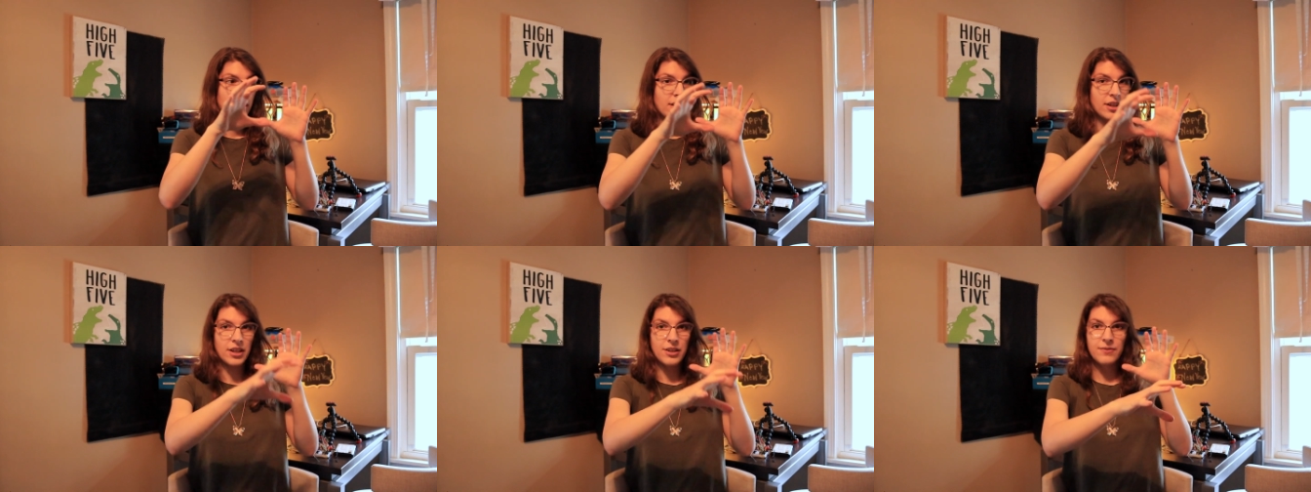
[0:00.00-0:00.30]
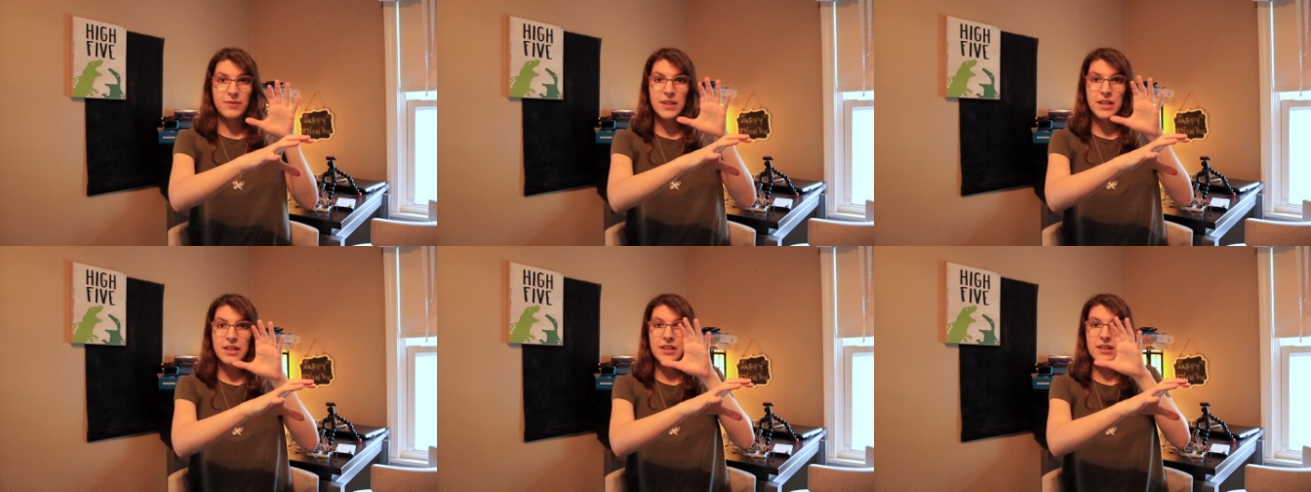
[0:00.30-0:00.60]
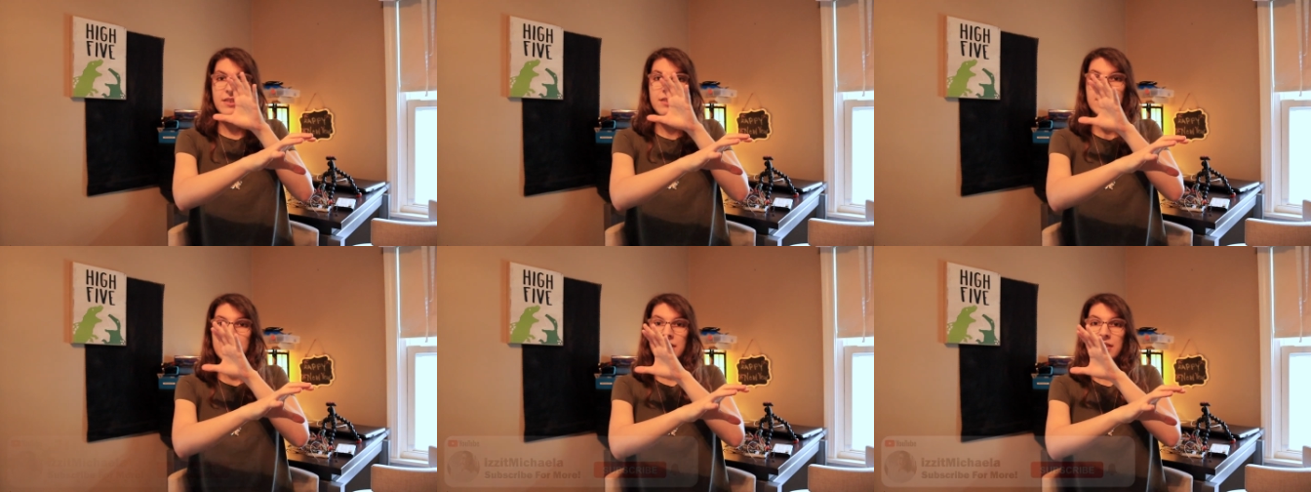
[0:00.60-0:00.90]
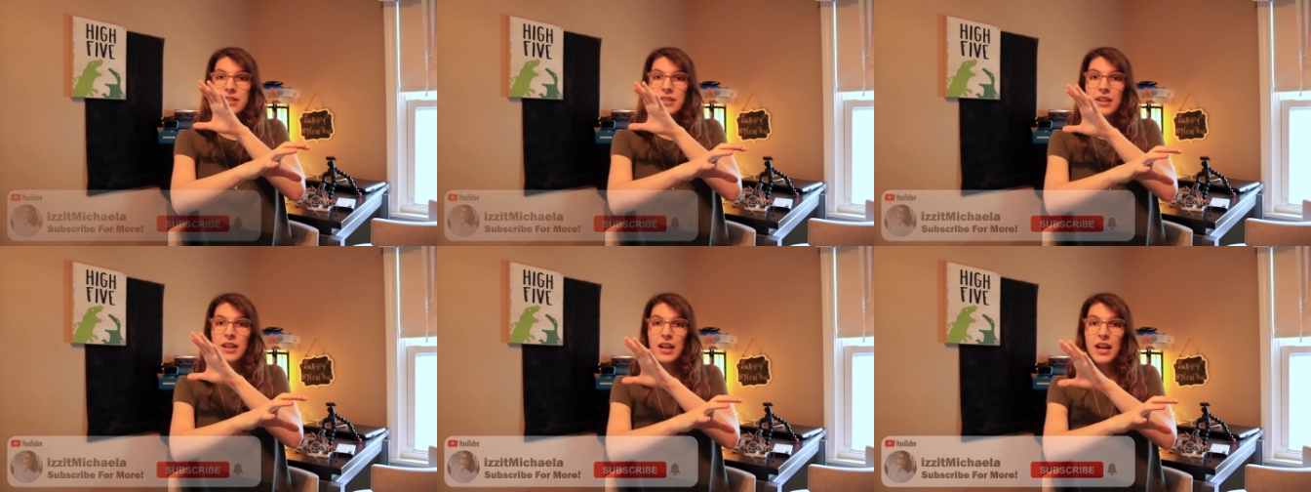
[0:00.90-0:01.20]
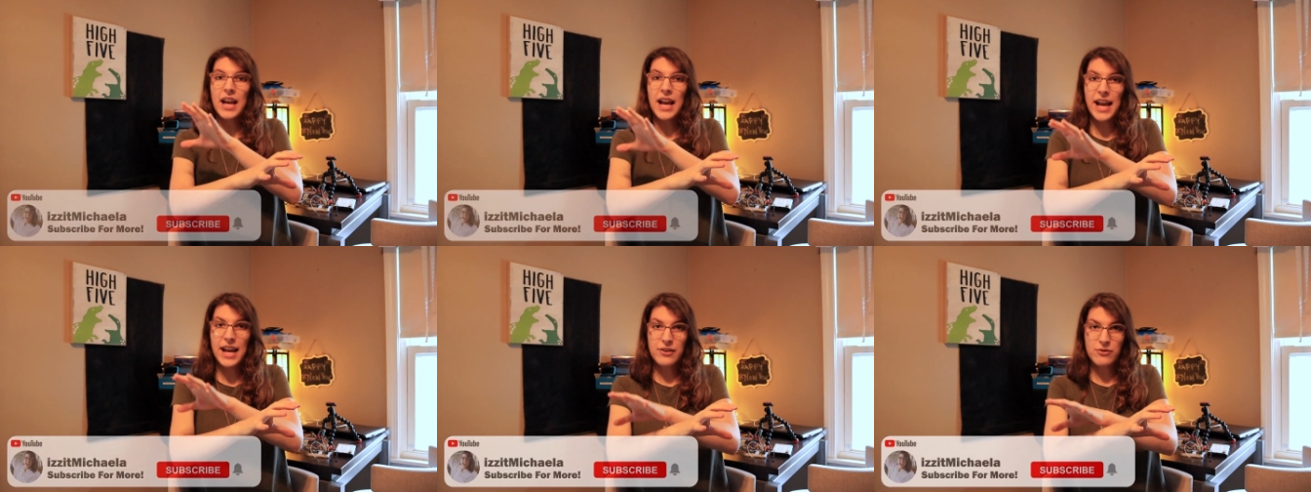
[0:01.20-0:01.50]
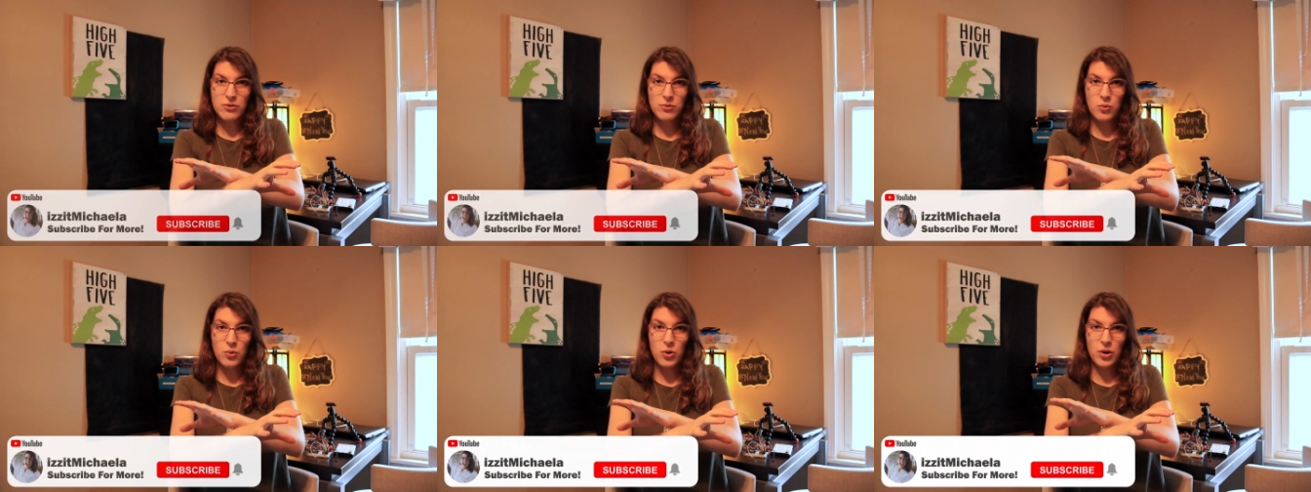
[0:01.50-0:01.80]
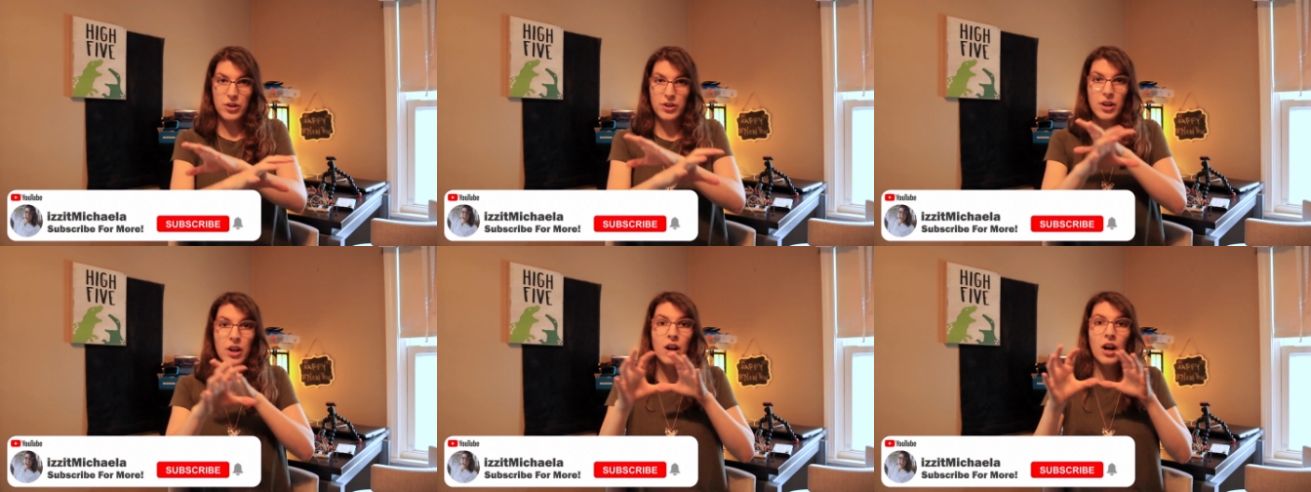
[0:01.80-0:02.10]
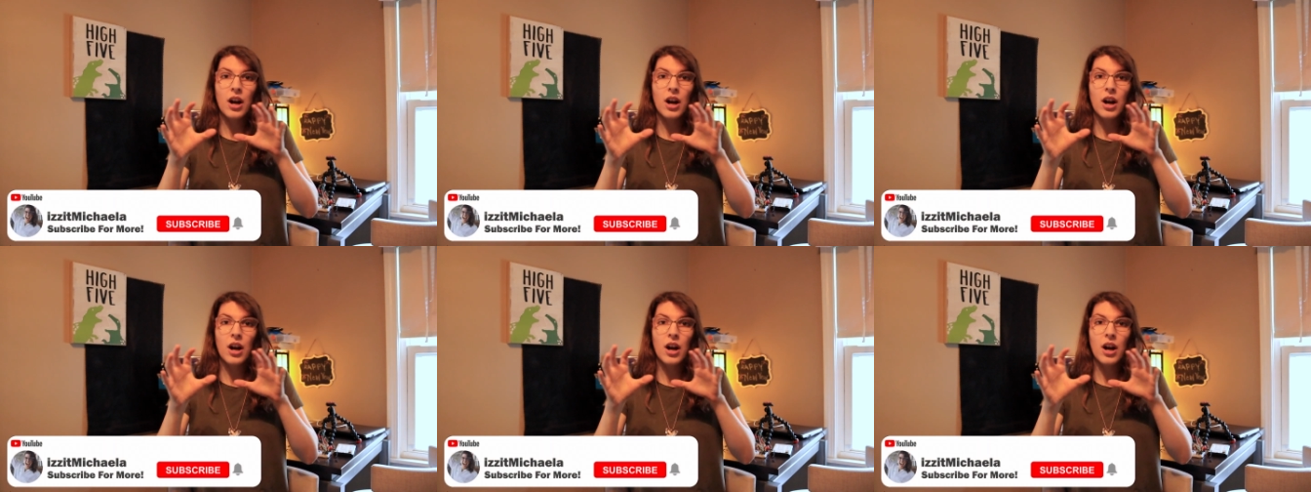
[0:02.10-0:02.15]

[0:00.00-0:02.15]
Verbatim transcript: convenience and reward,